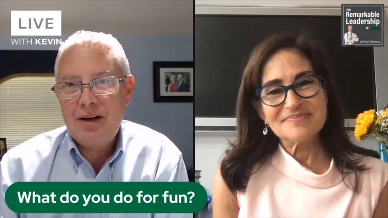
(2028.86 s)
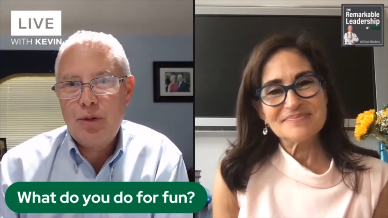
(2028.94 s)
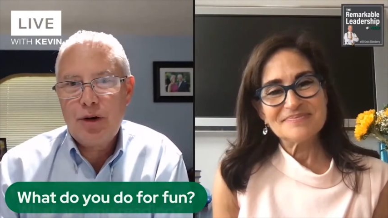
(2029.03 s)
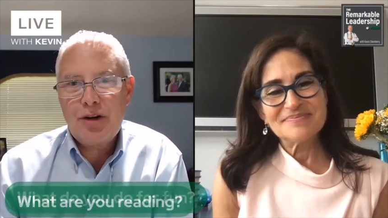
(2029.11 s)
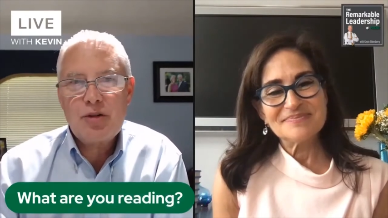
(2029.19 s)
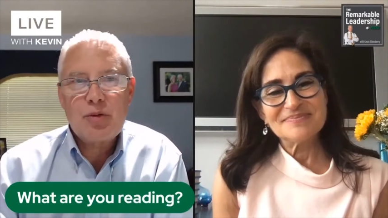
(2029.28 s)

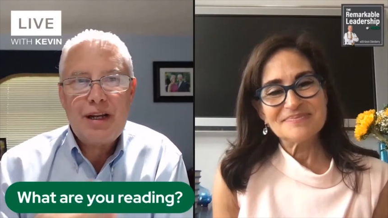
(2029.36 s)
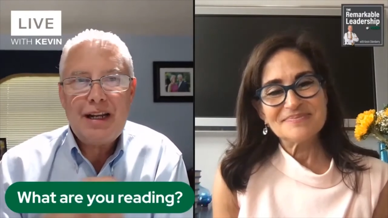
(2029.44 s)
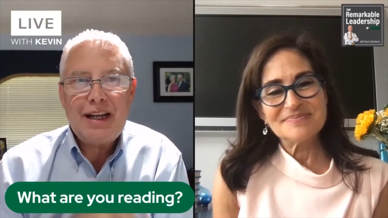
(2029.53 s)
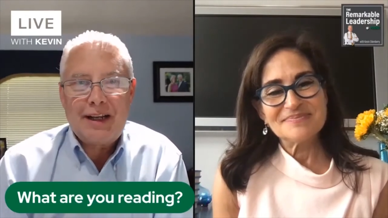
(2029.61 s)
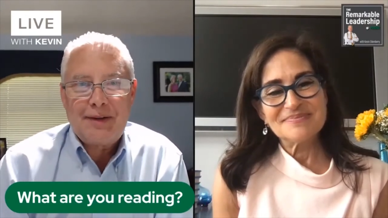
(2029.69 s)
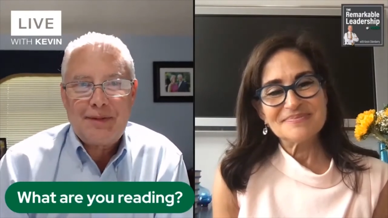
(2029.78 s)
Speaker 1: what are you
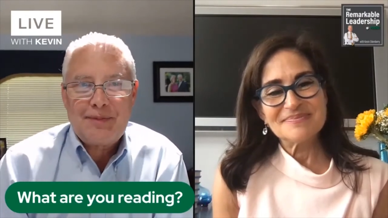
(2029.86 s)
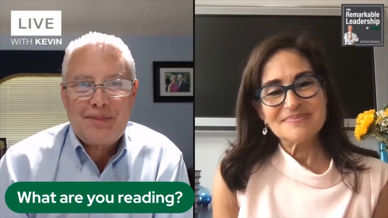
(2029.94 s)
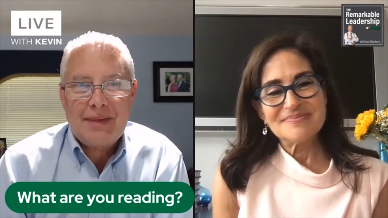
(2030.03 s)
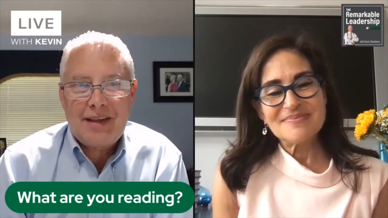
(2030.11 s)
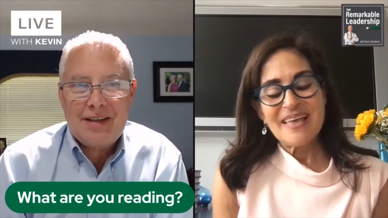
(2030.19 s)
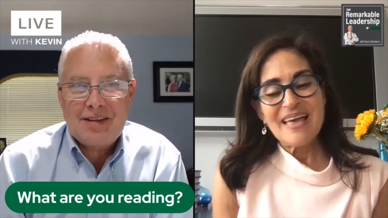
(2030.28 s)
reading
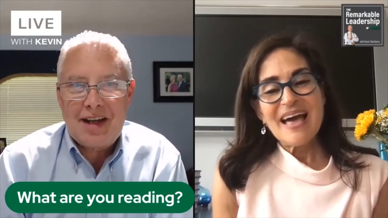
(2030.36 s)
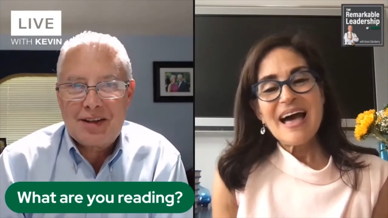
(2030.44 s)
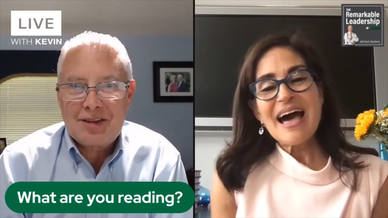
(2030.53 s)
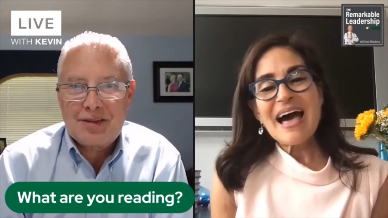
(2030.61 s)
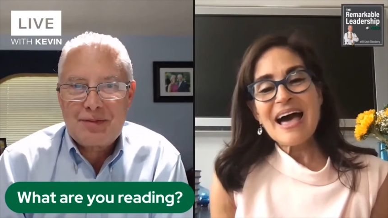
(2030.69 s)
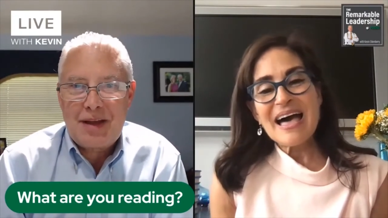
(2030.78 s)
these
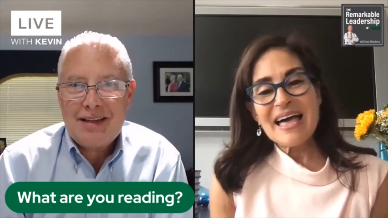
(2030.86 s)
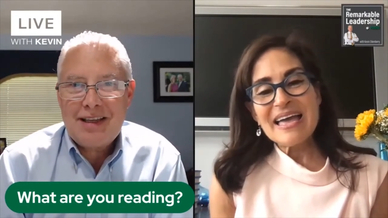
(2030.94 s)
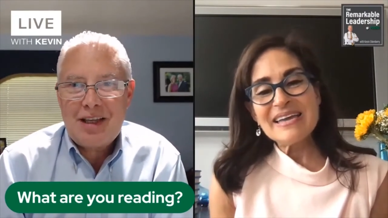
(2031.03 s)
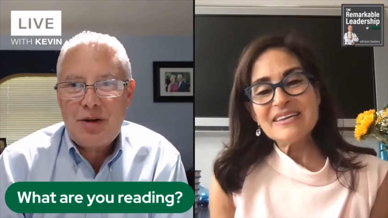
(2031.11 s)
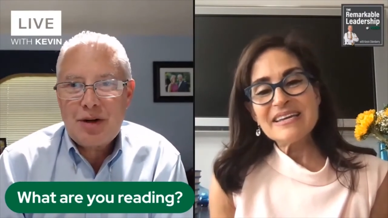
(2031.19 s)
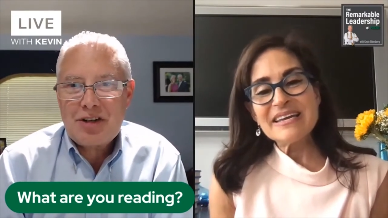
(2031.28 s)
days?
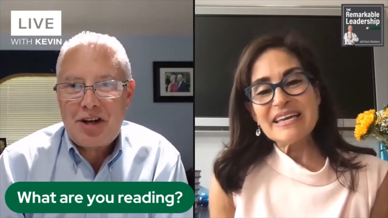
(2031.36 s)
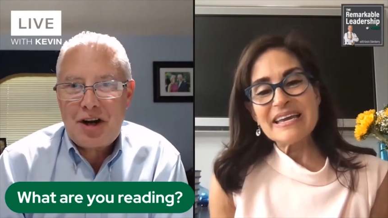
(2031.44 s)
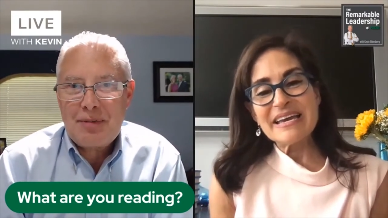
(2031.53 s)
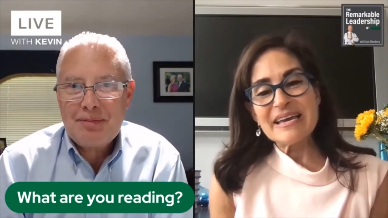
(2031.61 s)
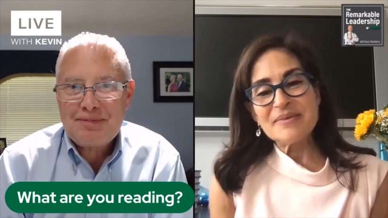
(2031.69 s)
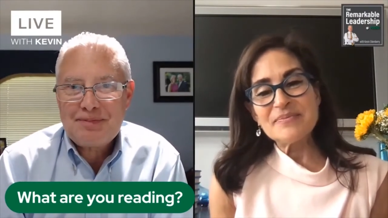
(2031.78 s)
Speaker 2: I
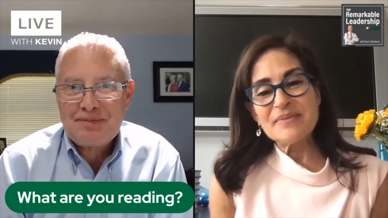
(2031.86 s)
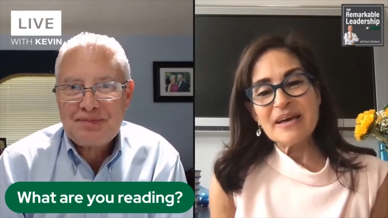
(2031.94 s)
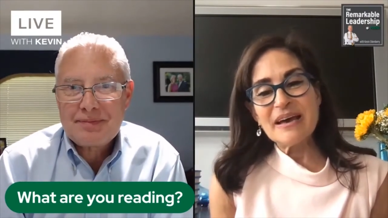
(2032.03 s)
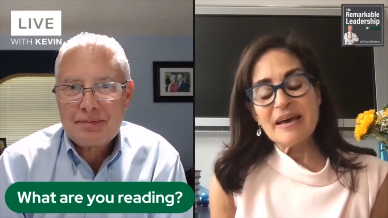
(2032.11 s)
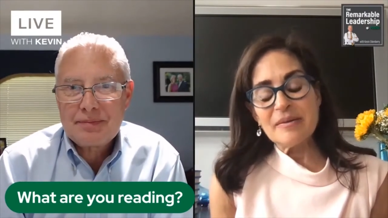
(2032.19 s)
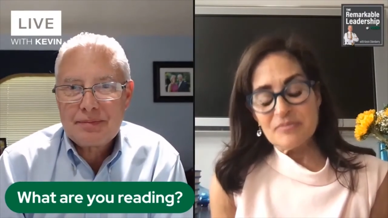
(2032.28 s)

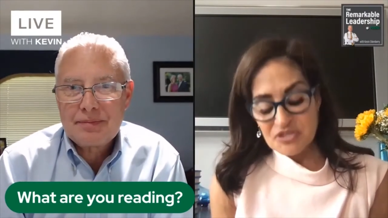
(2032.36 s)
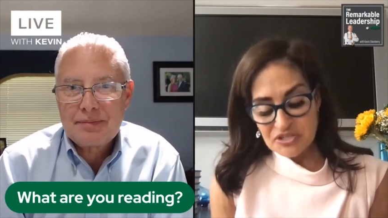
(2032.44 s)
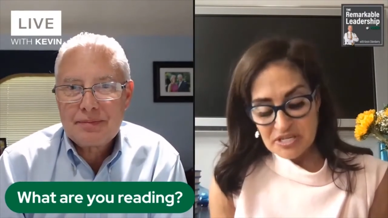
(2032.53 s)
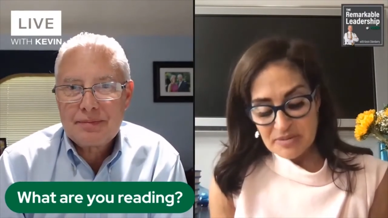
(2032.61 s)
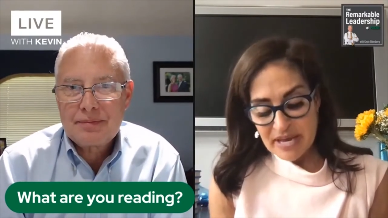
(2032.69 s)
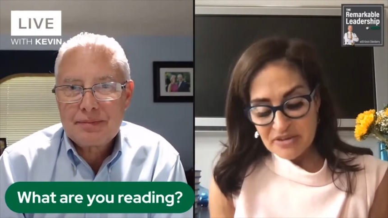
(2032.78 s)
am
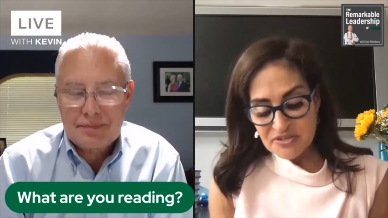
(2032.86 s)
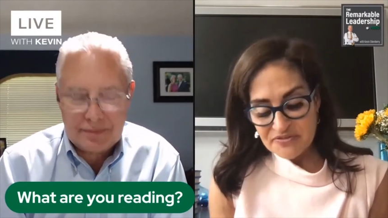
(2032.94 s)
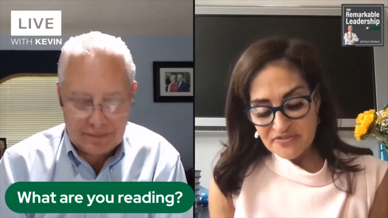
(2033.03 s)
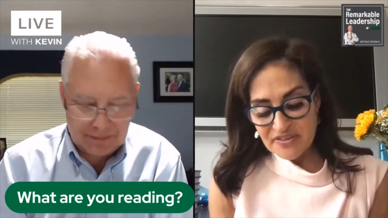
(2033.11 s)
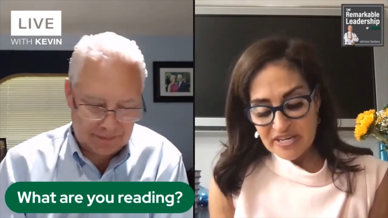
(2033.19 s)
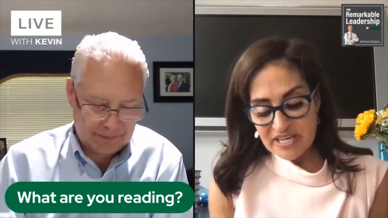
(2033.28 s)
just about
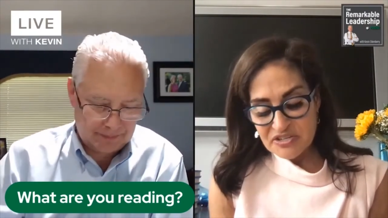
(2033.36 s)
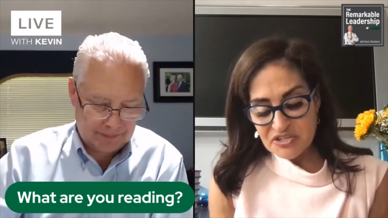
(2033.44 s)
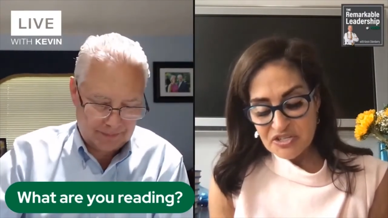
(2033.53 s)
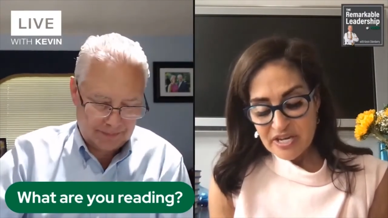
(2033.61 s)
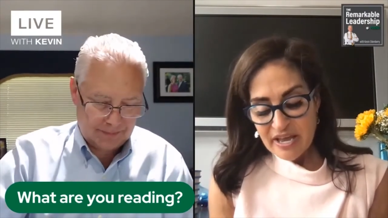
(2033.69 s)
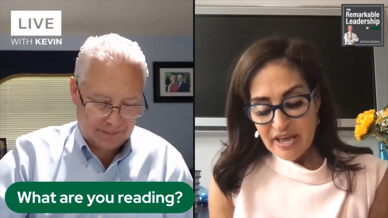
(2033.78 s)
to
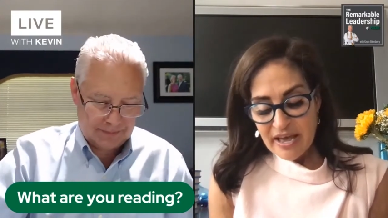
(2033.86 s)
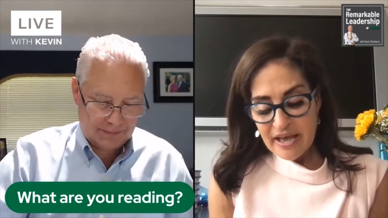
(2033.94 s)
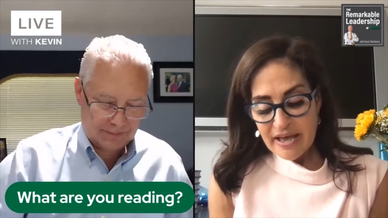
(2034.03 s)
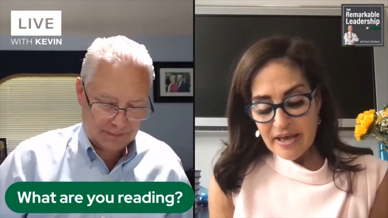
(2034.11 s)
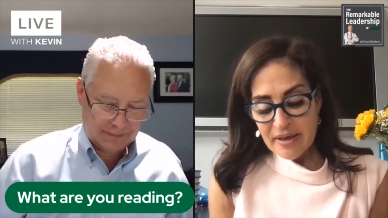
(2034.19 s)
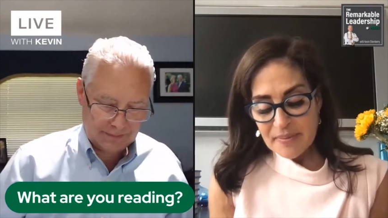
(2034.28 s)
finish
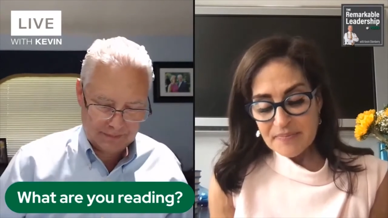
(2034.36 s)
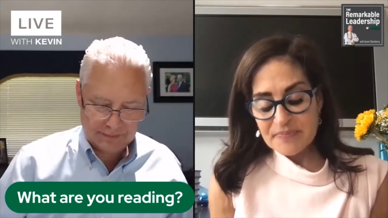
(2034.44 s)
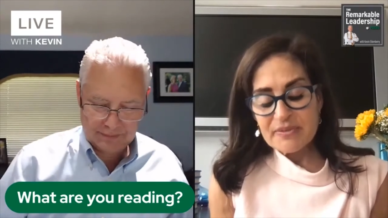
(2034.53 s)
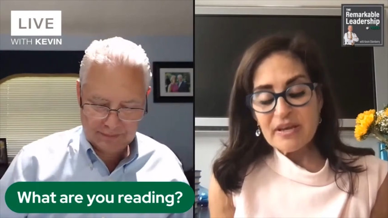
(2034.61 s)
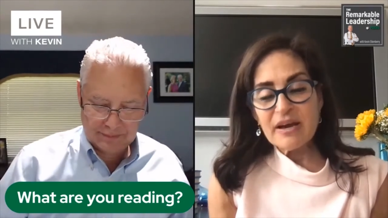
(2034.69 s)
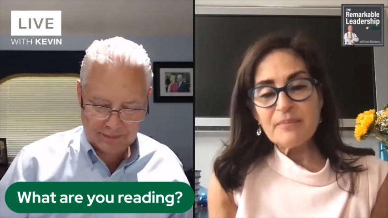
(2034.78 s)
a
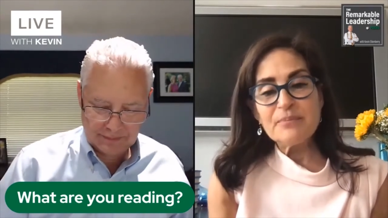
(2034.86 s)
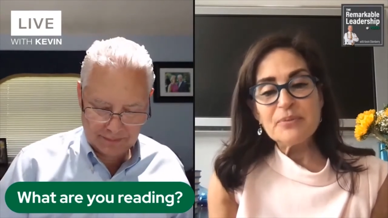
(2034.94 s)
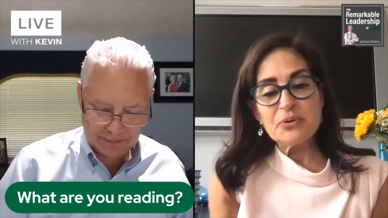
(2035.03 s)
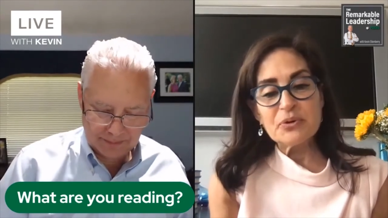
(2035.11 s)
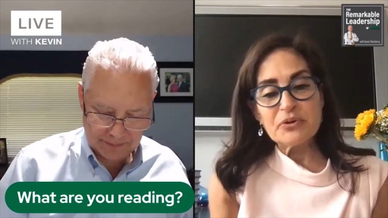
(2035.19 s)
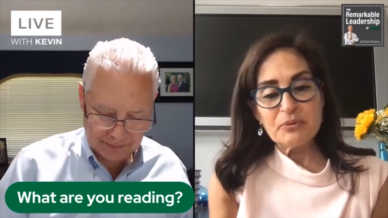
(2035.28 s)

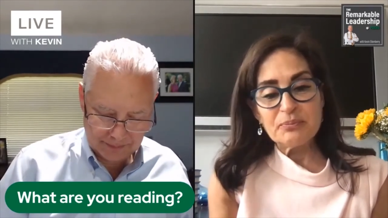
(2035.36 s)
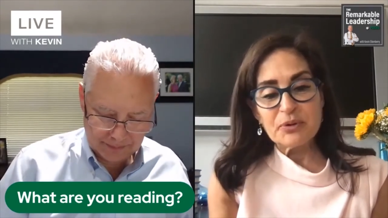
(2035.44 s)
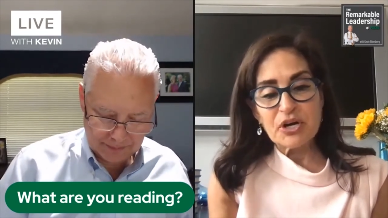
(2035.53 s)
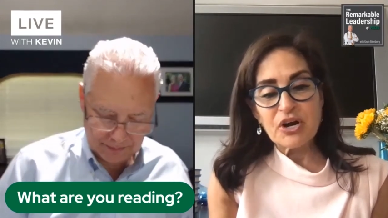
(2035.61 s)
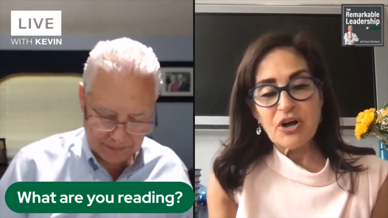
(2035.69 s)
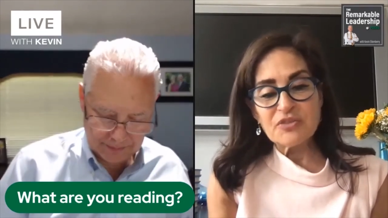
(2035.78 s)
beautiful
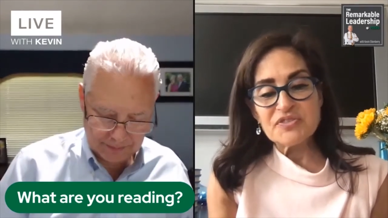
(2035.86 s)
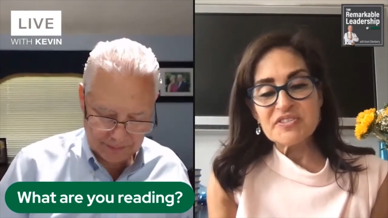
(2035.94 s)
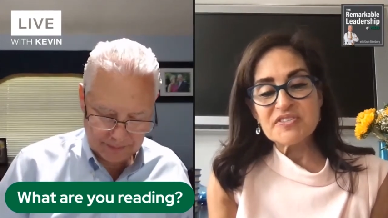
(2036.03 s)
book called